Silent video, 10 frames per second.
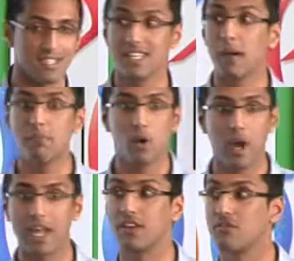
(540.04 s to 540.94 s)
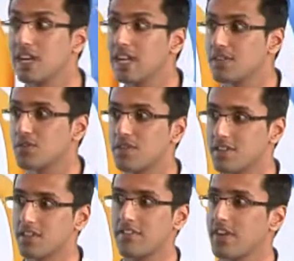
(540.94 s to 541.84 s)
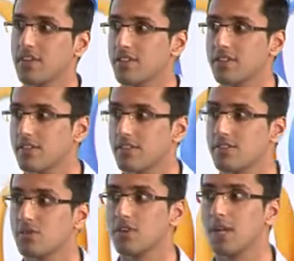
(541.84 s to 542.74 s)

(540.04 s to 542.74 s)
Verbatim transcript: number wang, really, sort of the stuff that the, the, the sort of